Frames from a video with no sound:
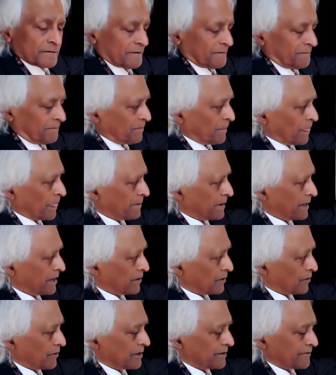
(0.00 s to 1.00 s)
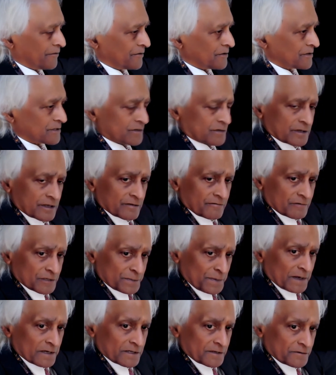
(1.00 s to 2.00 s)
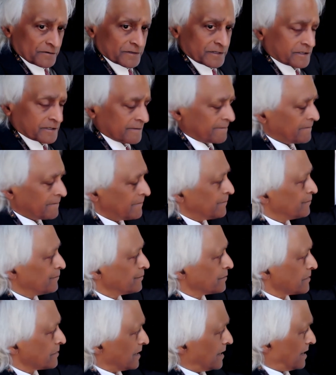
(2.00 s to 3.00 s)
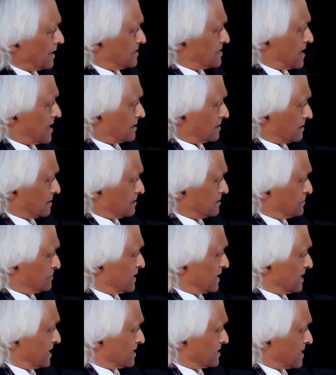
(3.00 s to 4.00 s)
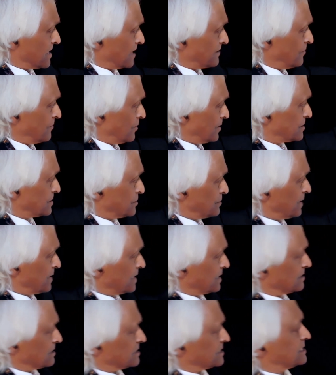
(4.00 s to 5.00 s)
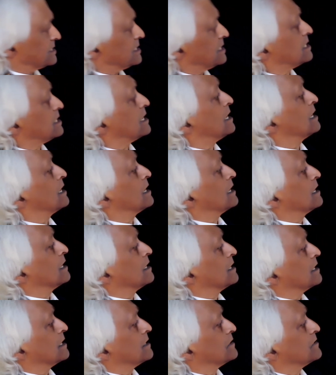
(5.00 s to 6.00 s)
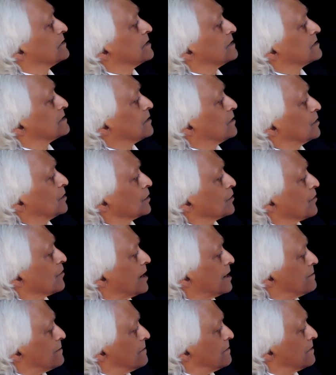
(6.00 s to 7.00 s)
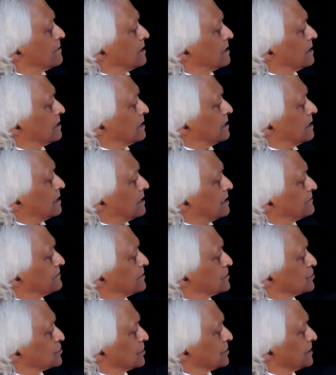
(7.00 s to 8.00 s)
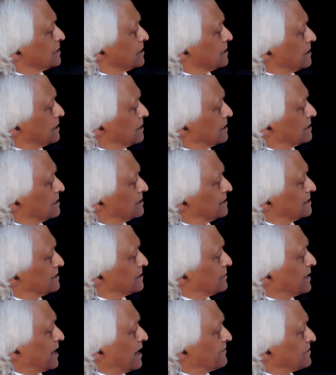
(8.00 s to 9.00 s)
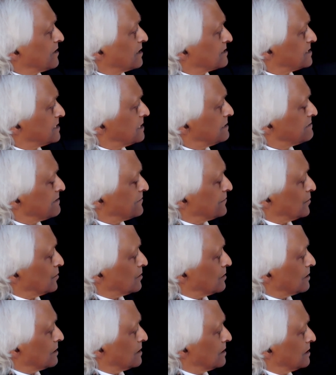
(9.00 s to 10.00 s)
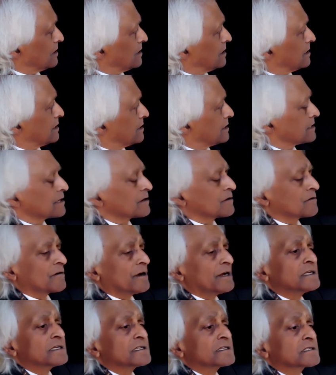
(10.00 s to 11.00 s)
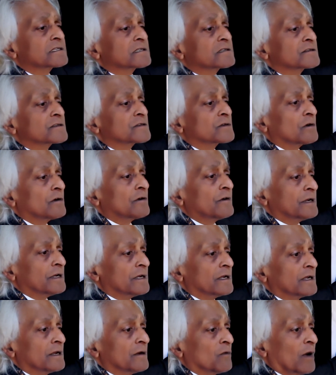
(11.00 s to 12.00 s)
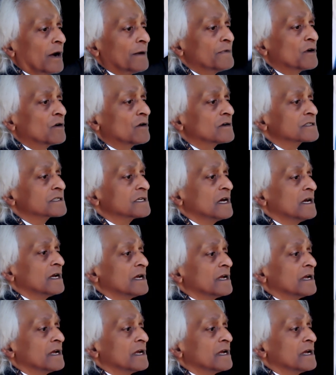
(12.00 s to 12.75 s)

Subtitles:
by our great first responders. And that, speaking in that voice, you begin to see the hologram of the journey that we have not seen before. And the greatest story. Why? Because